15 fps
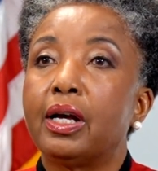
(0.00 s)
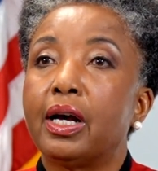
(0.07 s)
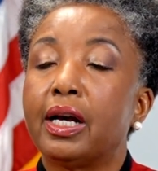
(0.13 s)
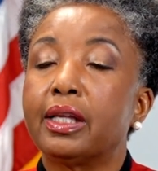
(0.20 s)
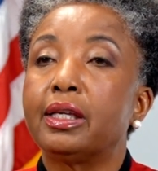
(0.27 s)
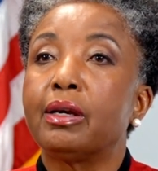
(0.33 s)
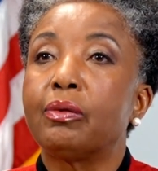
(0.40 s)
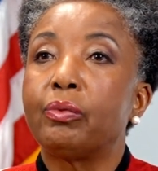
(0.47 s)

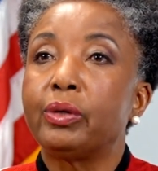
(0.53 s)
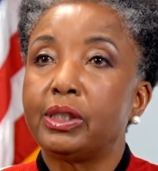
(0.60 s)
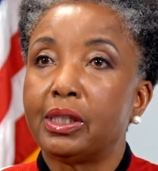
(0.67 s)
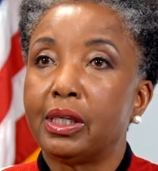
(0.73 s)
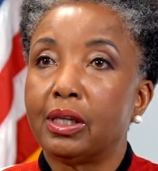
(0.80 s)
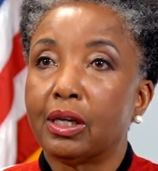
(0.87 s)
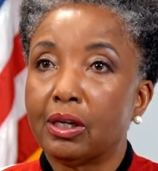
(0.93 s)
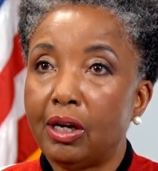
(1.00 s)
I think we
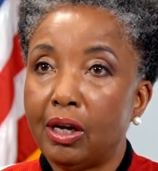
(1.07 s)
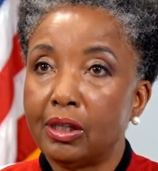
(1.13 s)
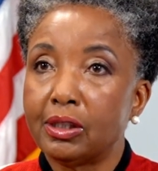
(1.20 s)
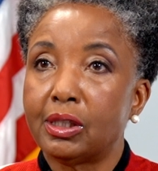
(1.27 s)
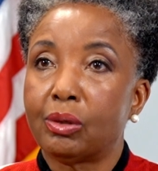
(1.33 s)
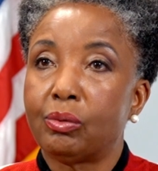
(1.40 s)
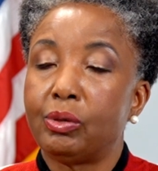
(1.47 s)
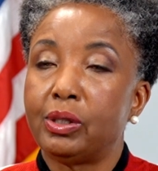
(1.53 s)
see the
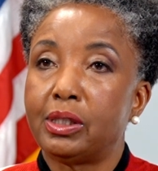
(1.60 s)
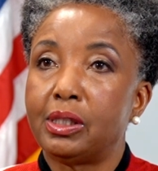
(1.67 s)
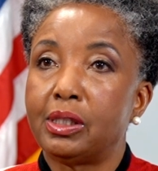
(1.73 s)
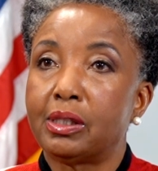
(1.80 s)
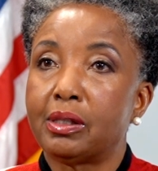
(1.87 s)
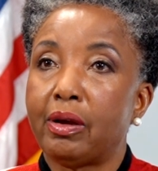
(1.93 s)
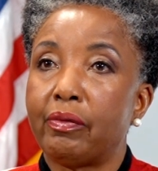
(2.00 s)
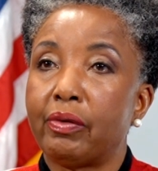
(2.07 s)

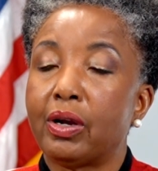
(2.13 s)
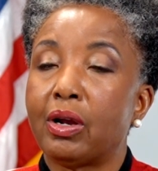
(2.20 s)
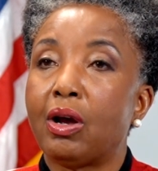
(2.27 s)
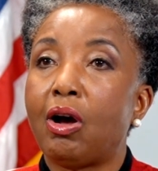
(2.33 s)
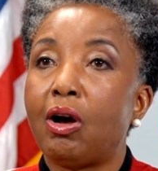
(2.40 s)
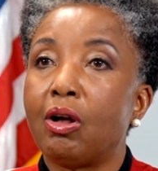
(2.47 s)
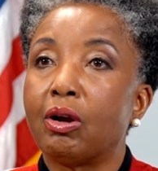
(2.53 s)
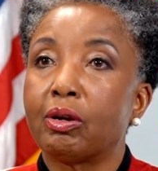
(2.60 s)
consequences of it
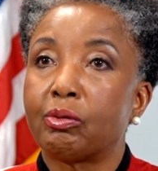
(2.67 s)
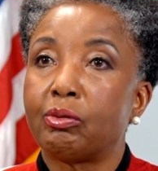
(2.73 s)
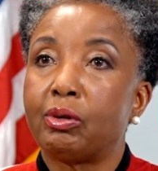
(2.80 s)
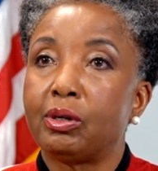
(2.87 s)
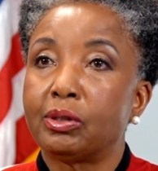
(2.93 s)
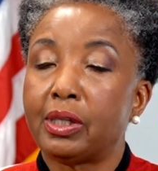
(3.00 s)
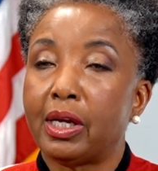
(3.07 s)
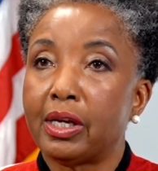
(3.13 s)
all
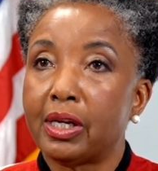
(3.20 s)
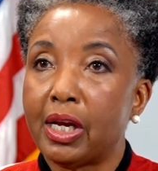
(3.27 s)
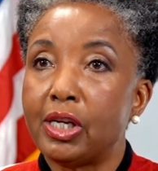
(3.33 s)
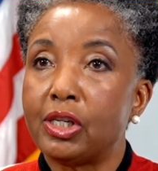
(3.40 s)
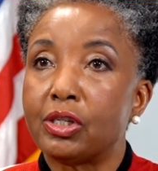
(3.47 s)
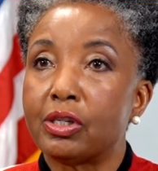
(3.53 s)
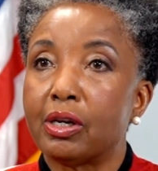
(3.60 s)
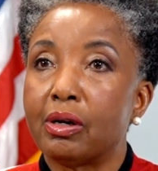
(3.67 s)
across our
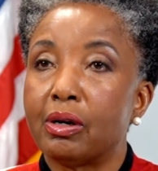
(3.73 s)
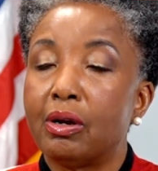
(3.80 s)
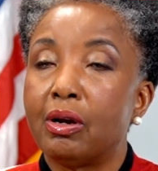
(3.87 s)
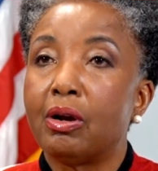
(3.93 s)
nation,